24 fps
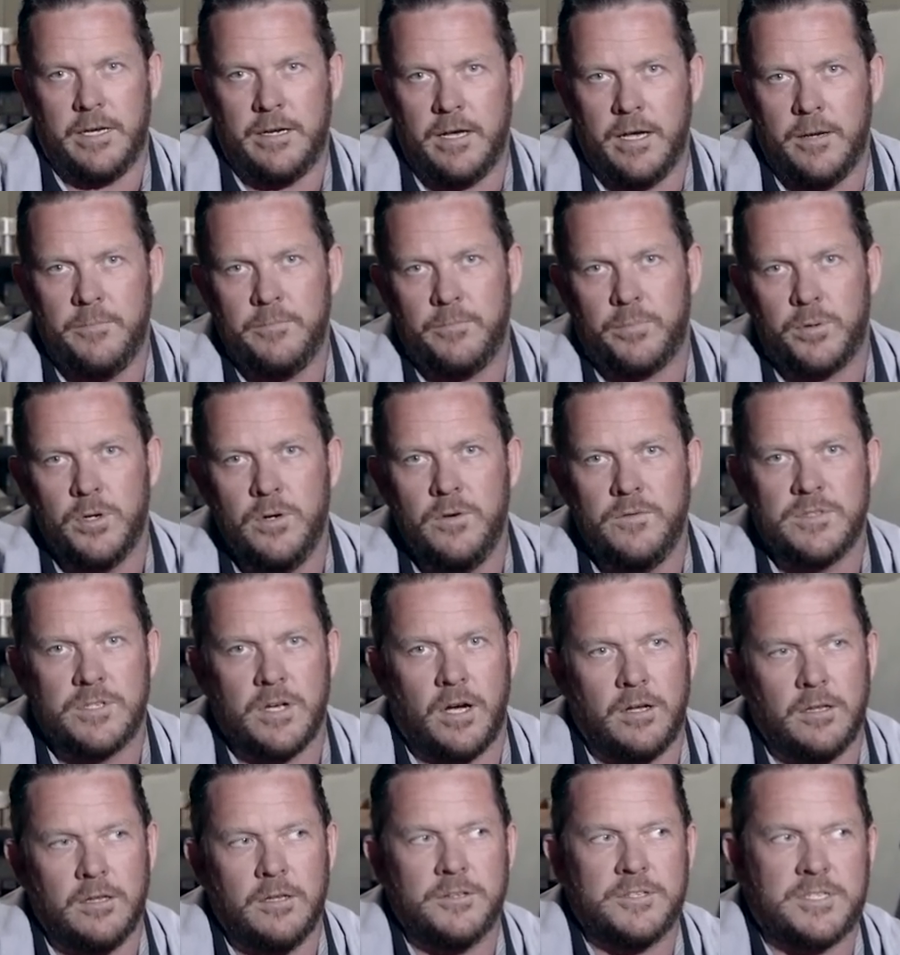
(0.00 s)
It improves
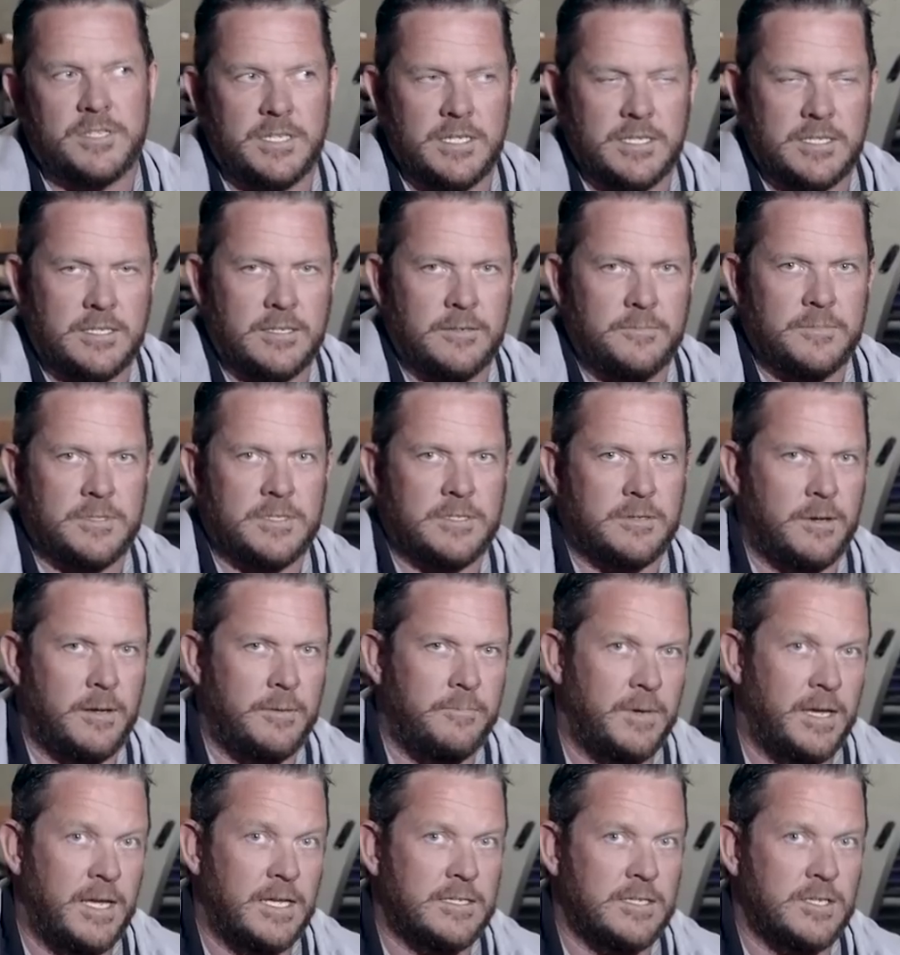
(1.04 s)
all those systems
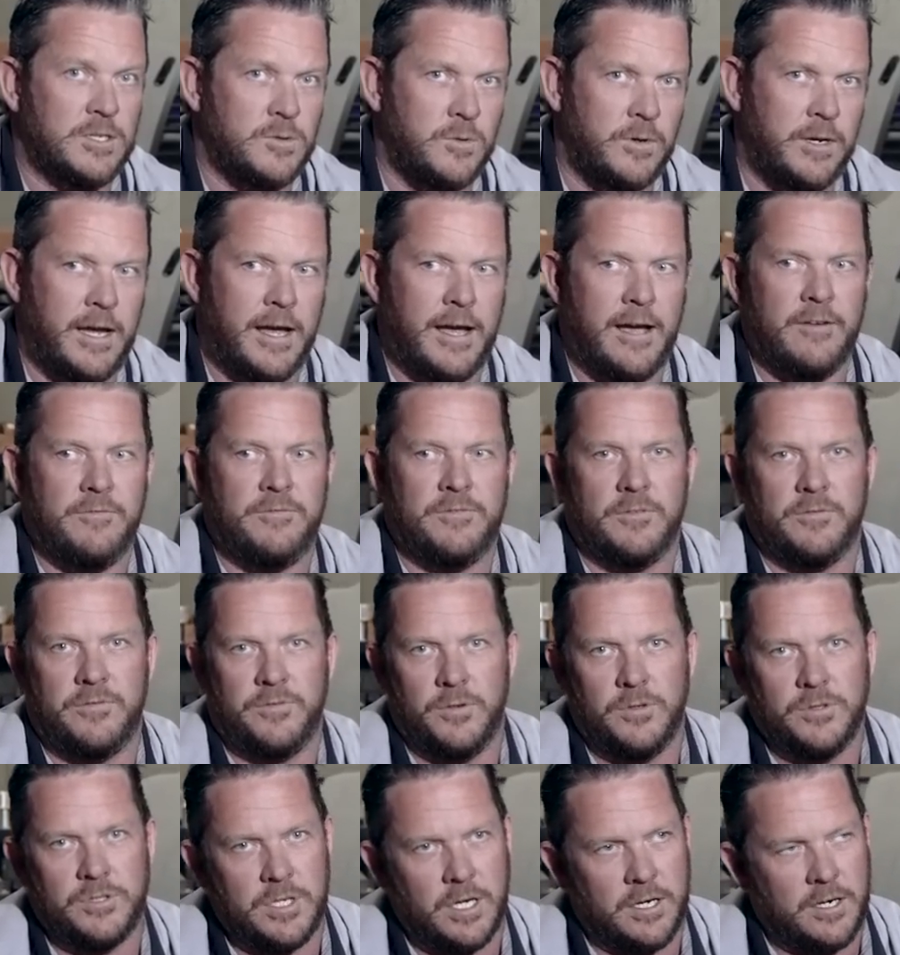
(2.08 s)
and gets it to where you have the
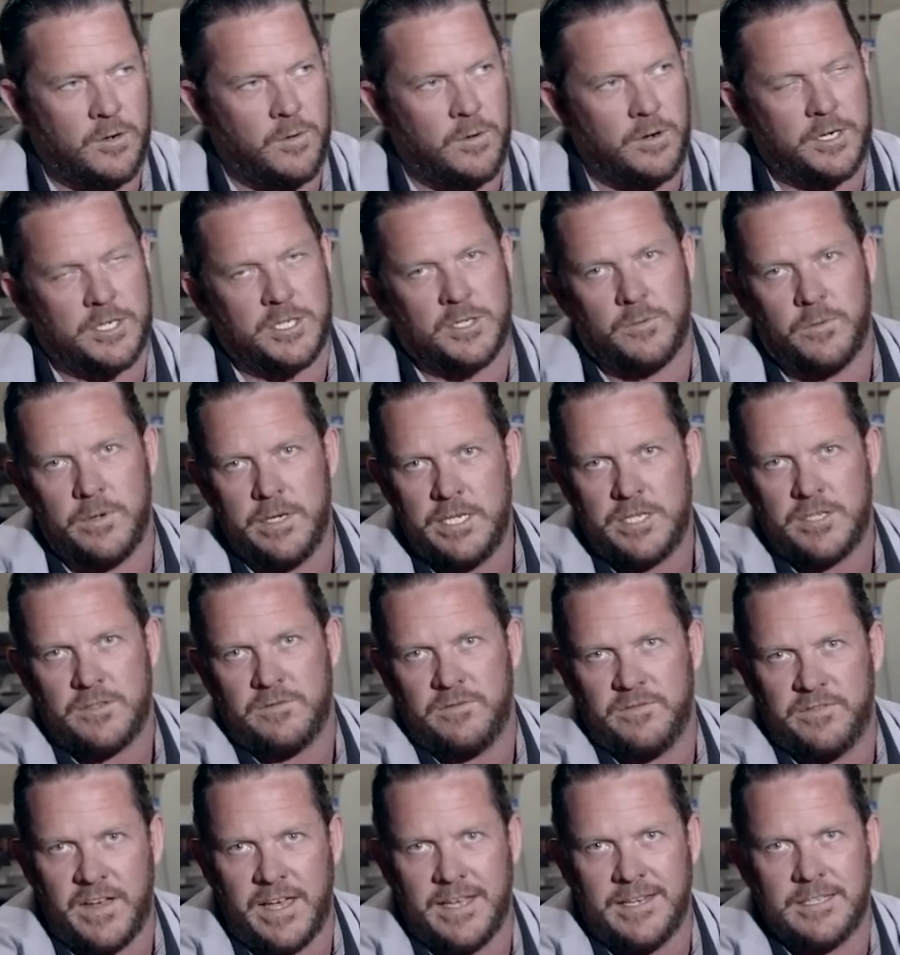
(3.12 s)
full ductwork to each
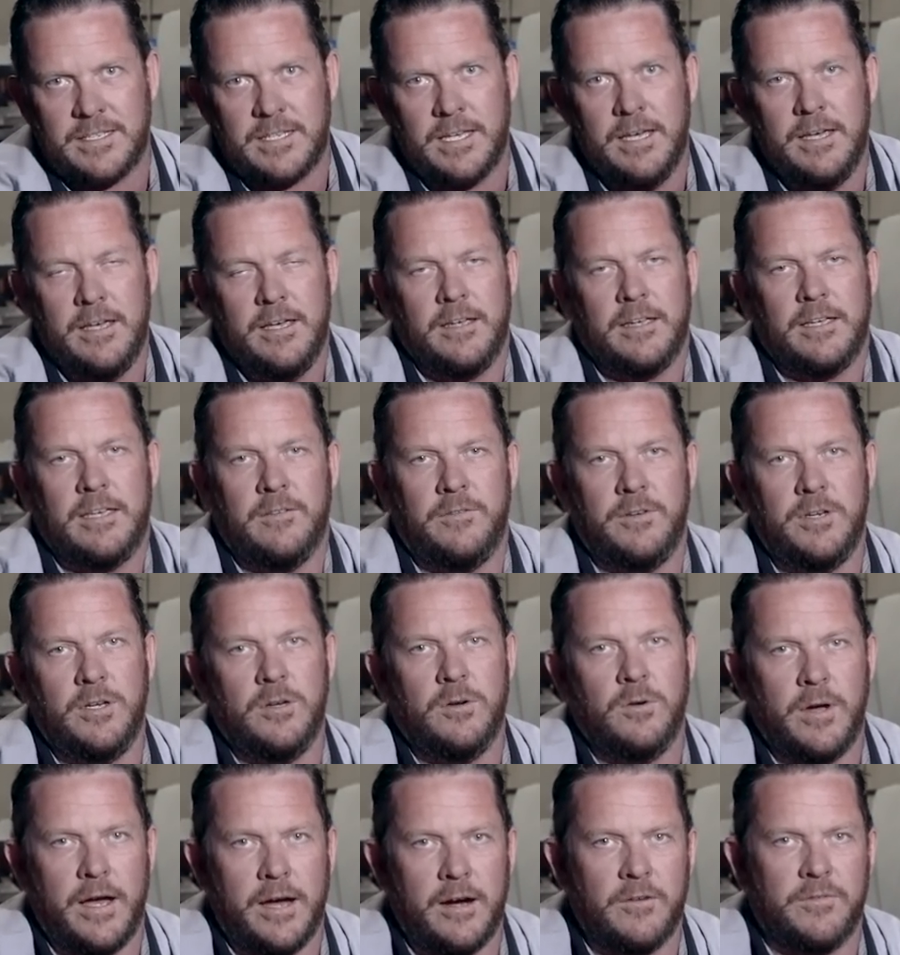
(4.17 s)
vent, giving
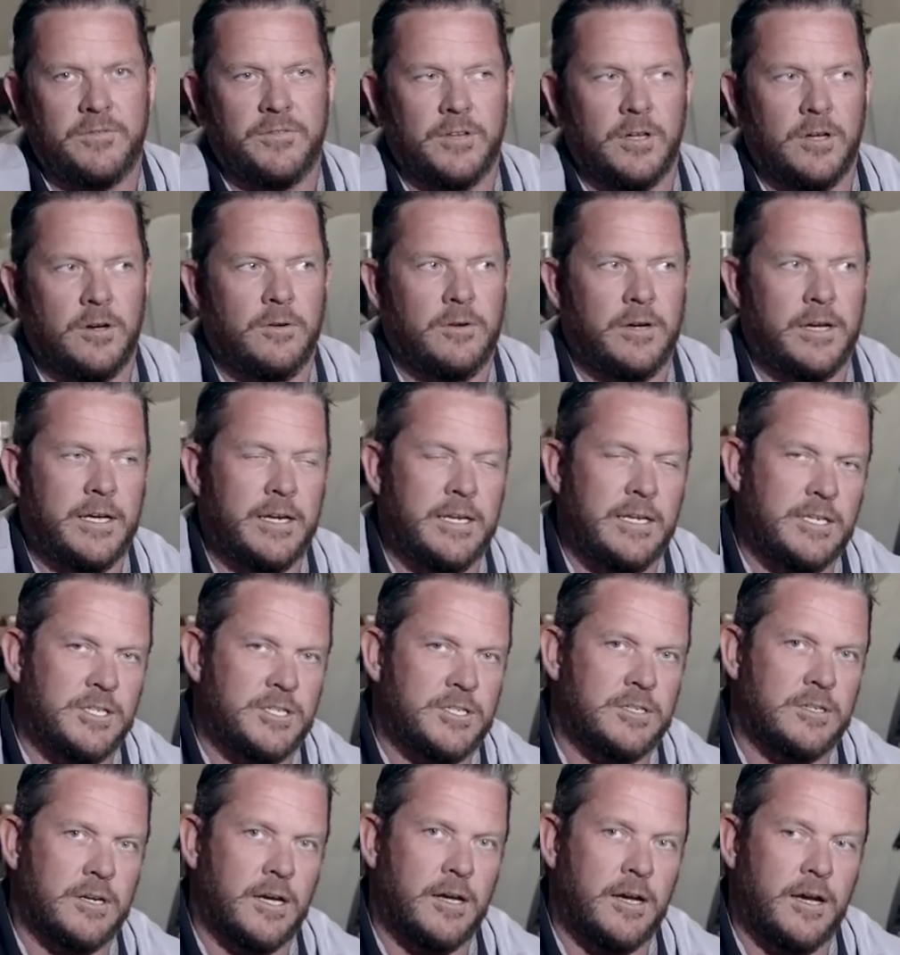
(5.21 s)
you airflow at
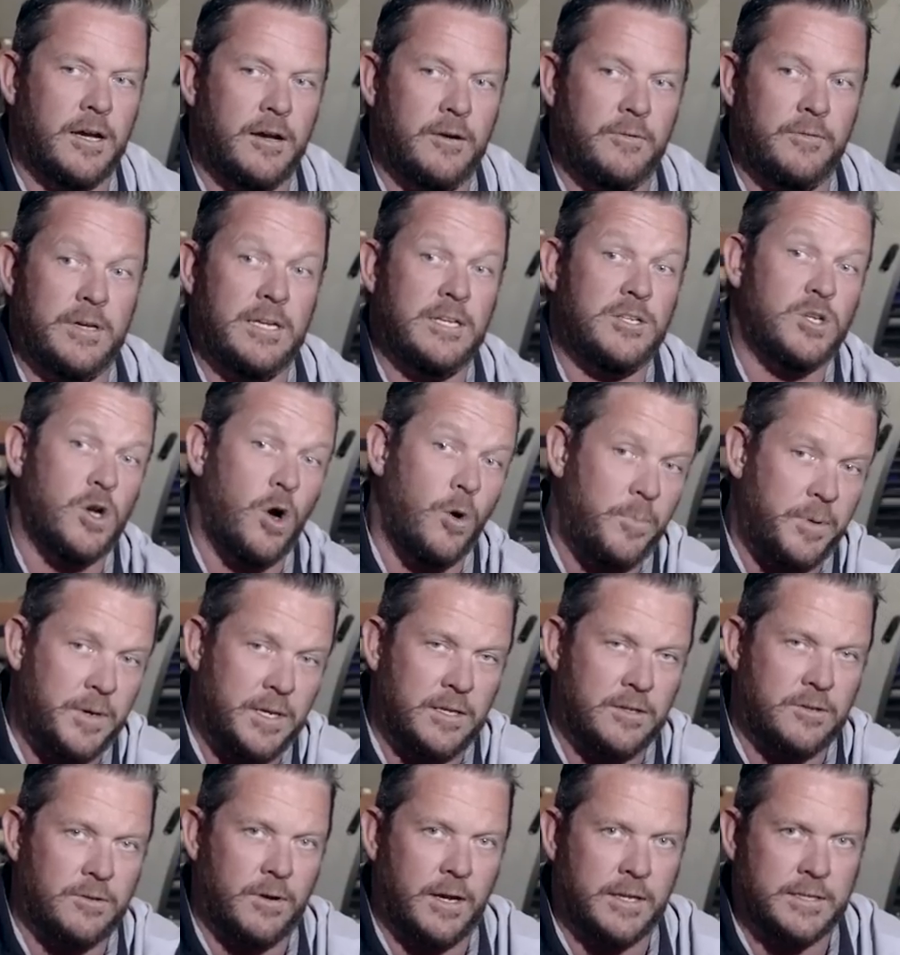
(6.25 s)
each, uh, each
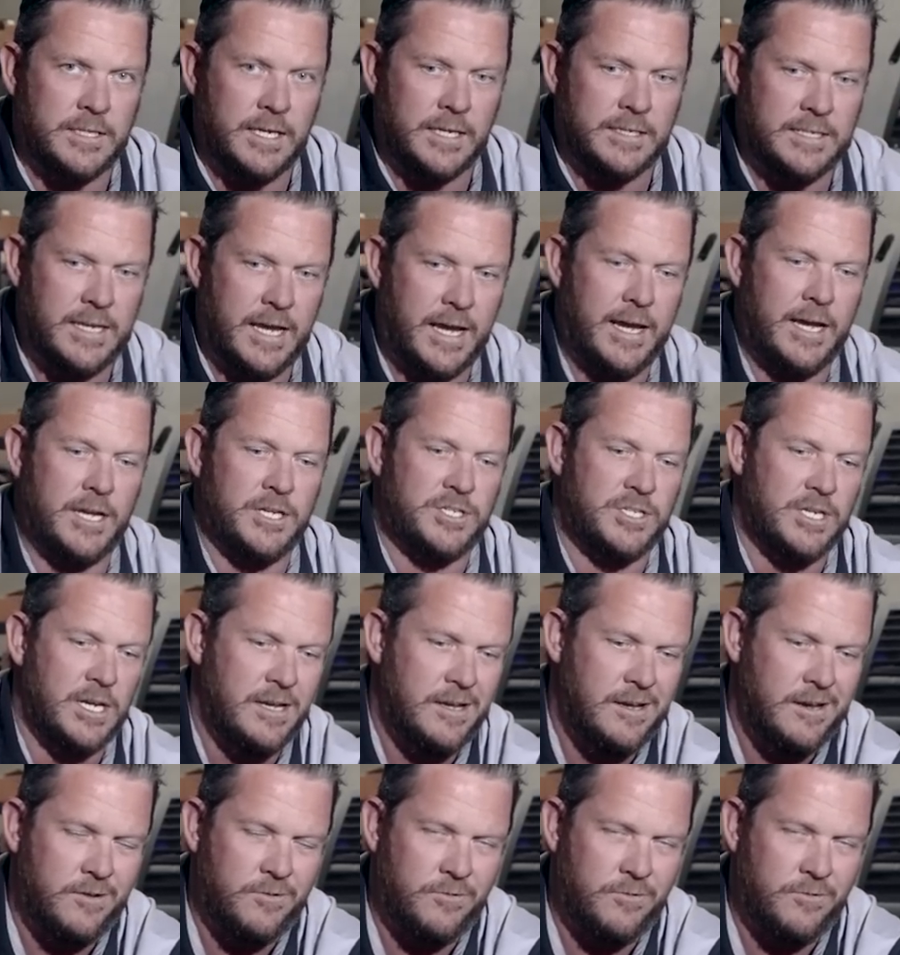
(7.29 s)
opening throughout that dash.